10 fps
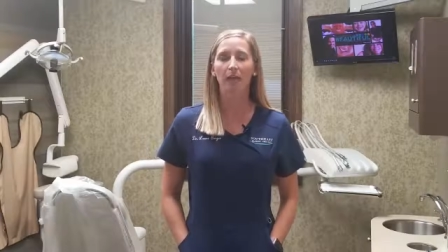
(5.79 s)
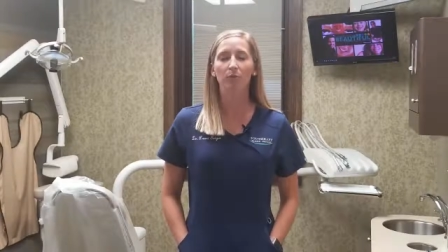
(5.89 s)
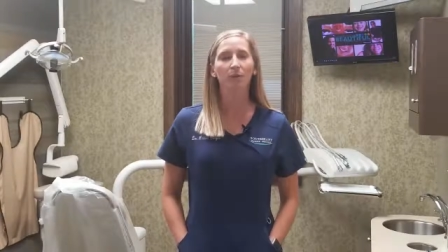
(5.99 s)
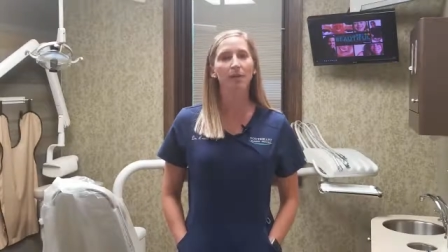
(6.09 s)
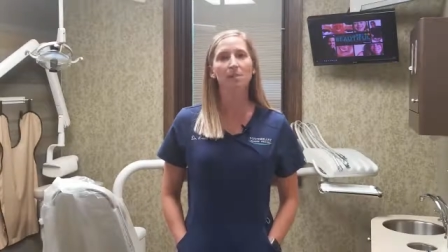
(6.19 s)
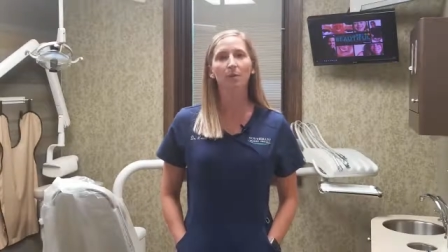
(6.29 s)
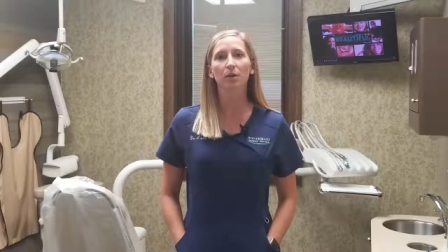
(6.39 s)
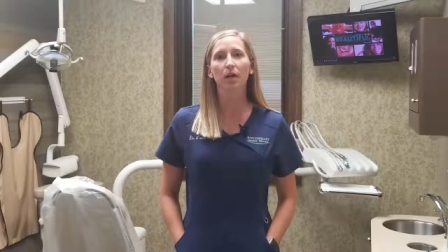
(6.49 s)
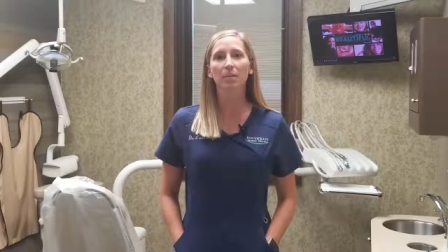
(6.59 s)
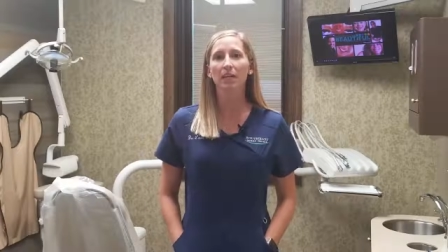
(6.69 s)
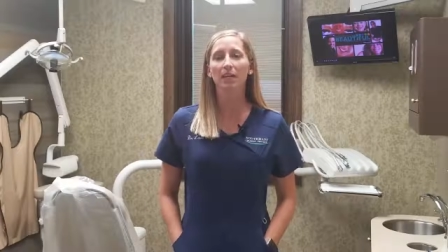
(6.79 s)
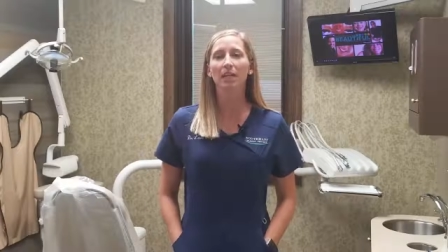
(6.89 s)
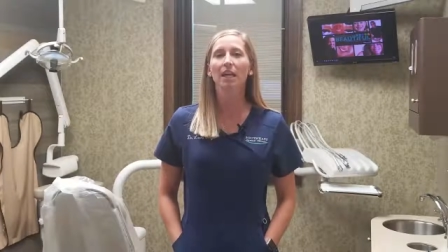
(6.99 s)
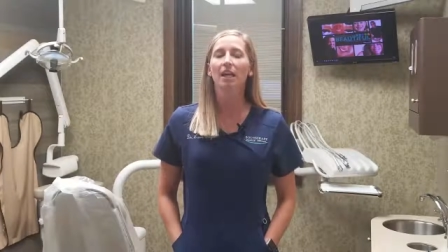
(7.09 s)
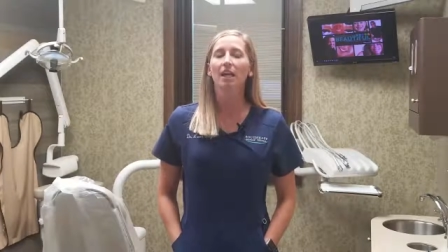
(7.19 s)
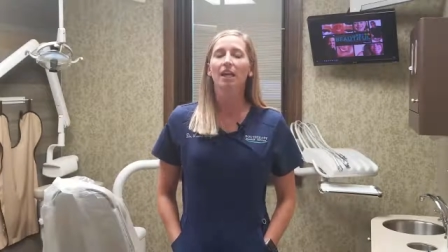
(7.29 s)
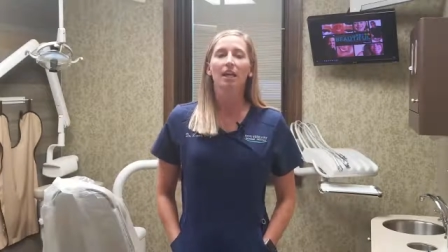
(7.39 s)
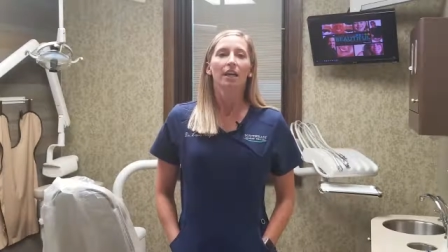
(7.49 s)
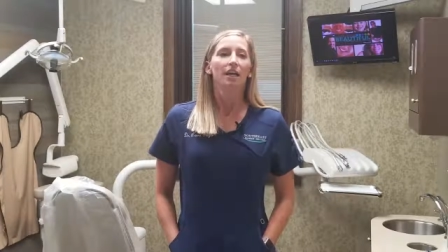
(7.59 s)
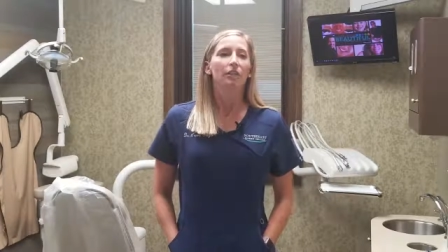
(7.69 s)
We have lots of people come in,
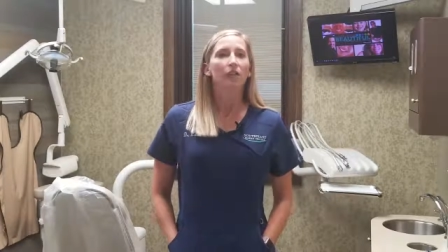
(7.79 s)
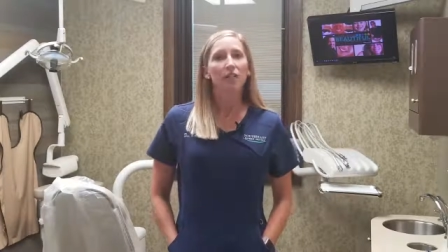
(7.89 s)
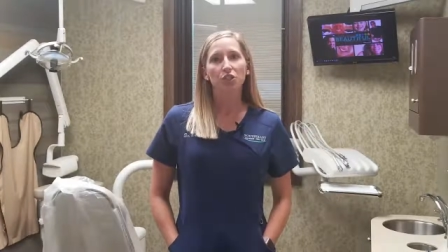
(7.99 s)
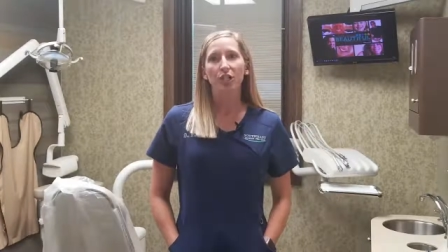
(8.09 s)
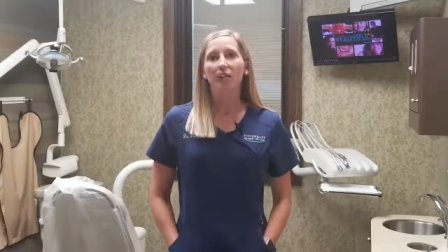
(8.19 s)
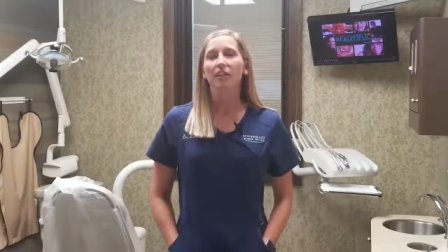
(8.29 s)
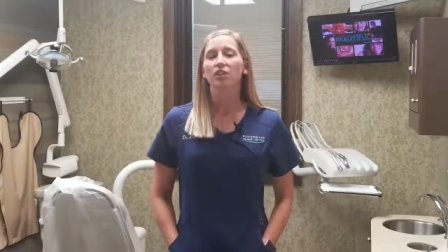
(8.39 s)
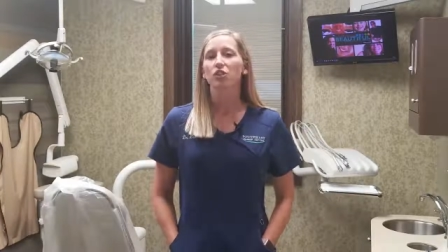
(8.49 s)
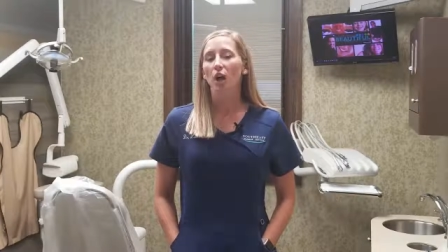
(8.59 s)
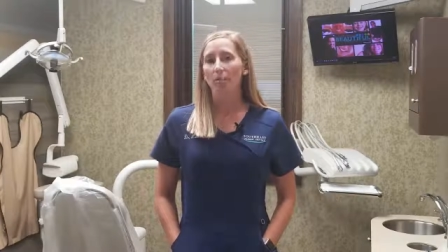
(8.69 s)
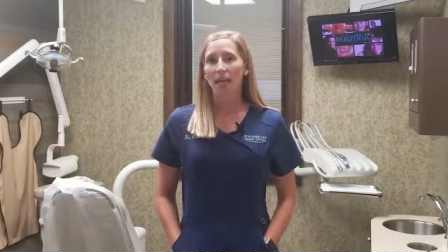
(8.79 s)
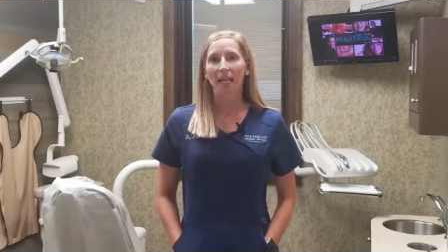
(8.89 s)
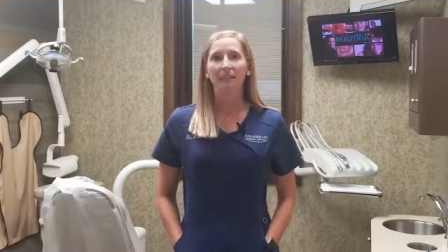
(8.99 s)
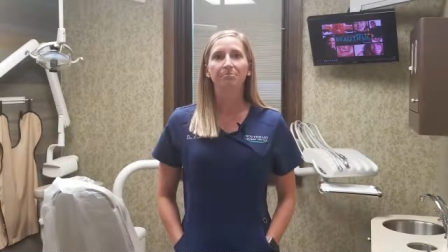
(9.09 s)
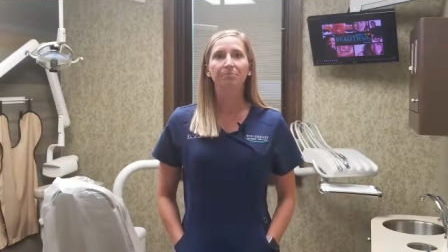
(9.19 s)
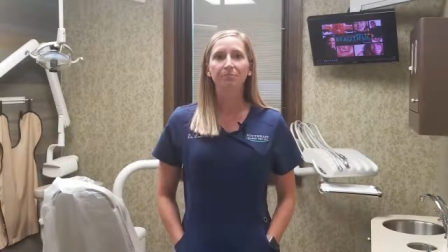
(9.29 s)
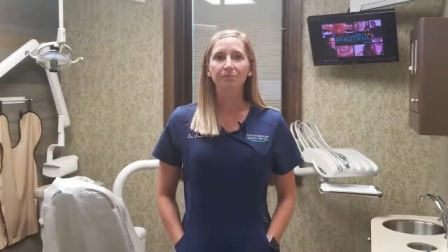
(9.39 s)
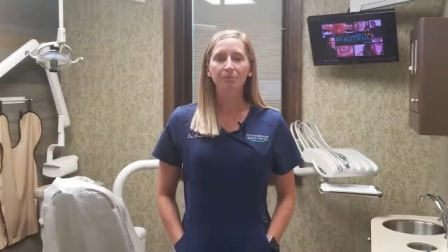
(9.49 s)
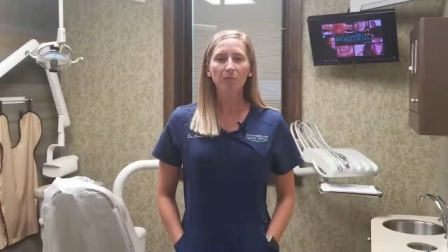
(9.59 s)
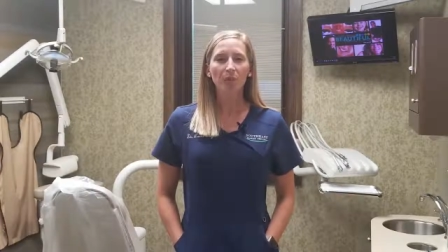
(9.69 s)
either clenching, jaw pain,
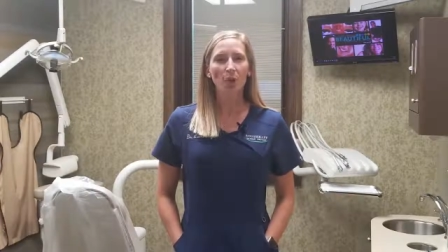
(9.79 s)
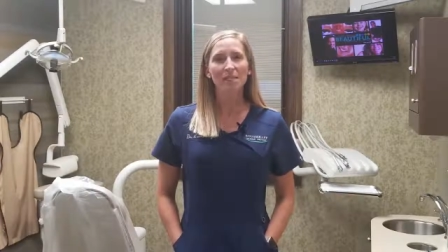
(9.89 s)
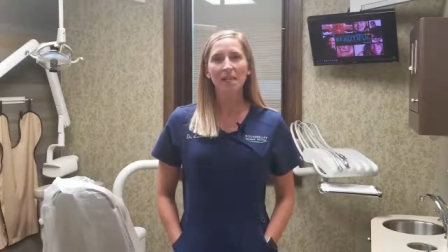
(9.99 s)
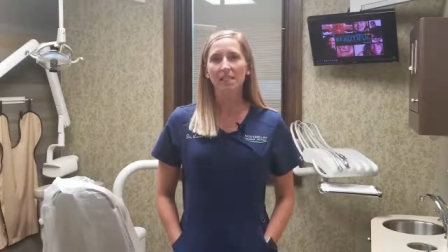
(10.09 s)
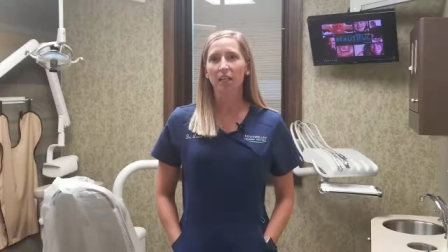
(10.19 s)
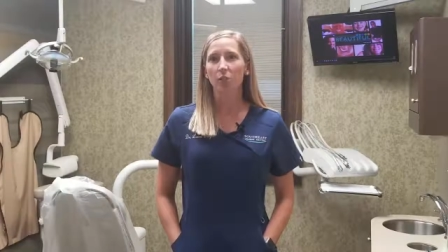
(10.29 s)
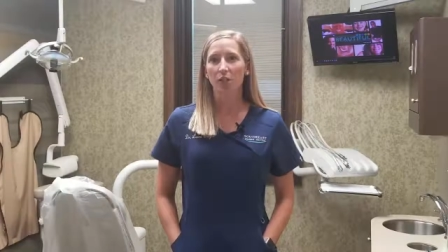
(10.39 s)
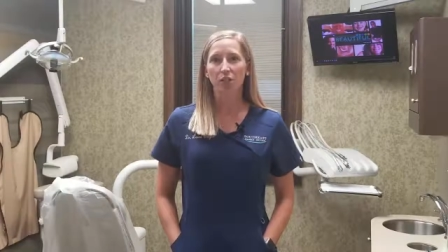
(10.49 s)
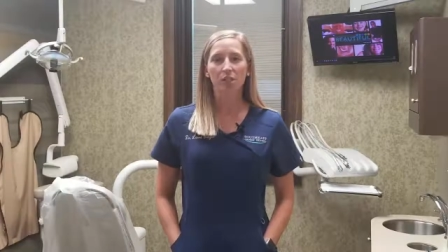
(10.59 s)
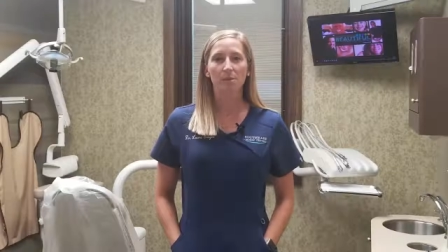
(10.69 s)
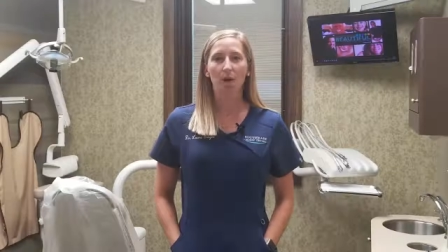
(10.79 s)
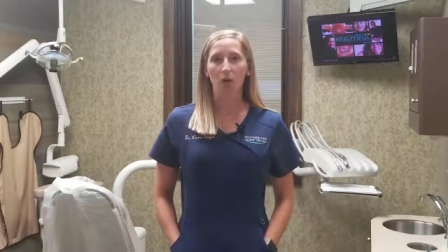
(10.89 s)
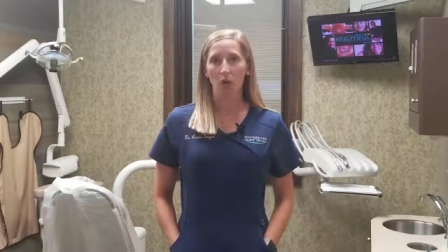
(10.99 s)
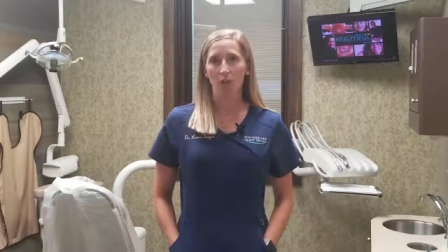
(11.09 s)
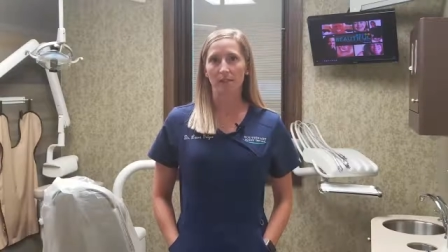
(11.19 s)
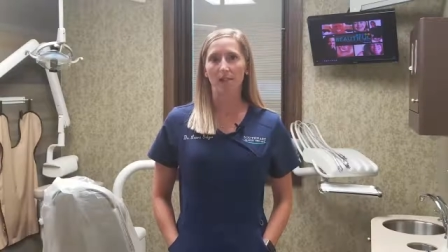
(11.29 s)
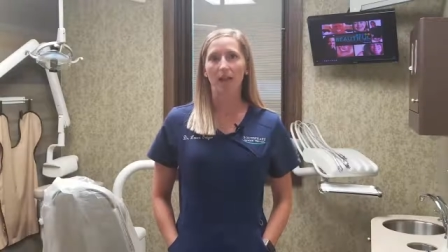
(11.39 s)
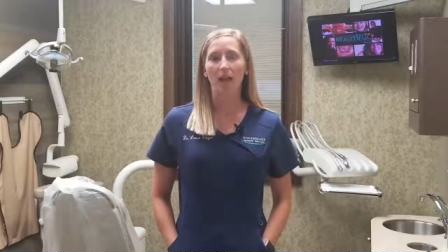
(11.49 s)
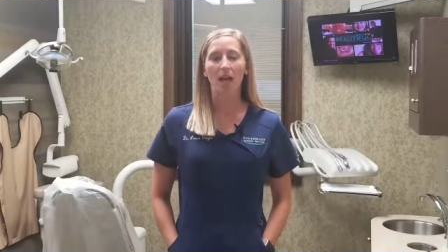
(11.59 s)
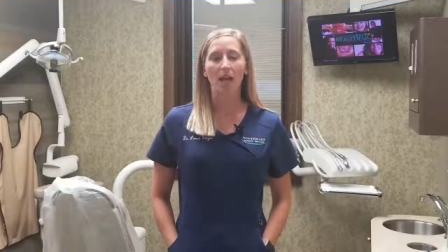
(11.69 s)
always asking questions about guards.
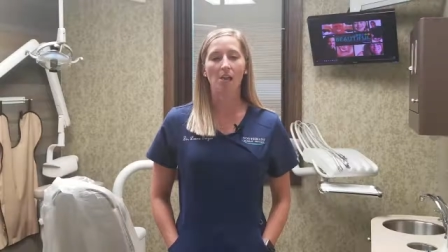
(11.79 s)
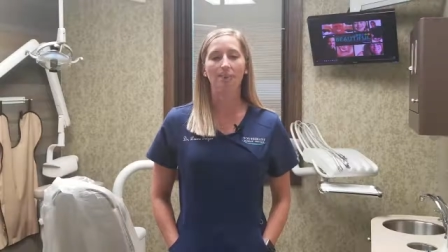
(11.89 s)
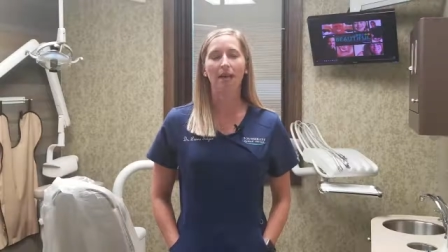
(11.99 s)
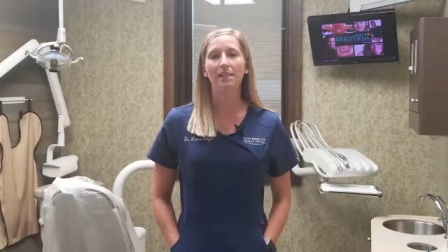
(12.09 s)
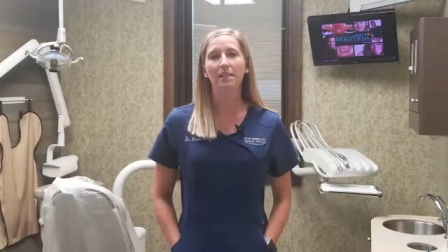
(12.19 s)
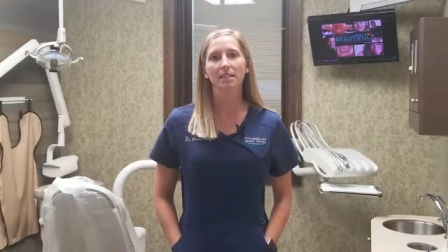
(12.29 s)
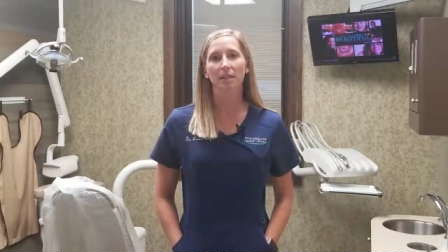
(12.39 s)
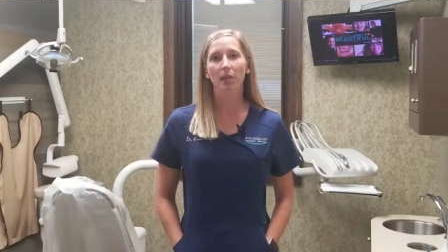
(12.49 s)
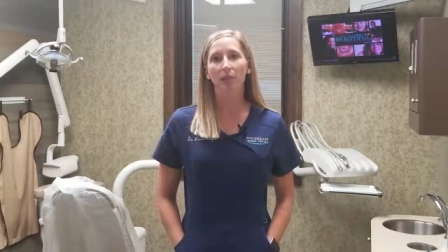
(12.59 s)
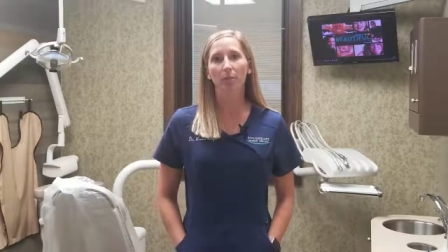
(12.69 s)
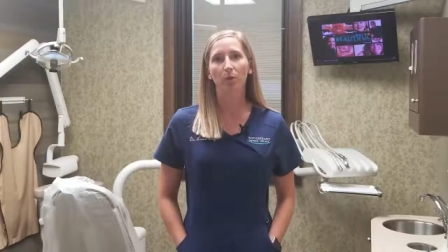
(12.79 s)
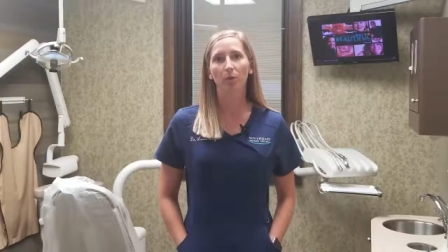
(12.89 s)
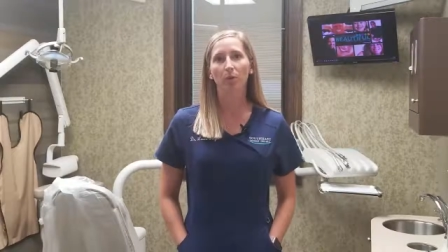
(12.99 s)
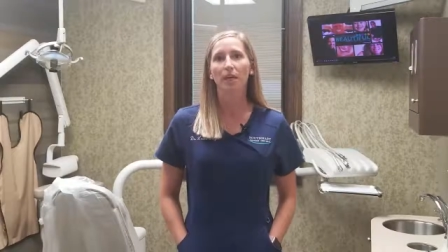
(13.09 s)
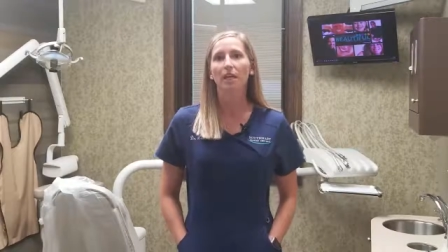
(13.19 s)
I tend to tell people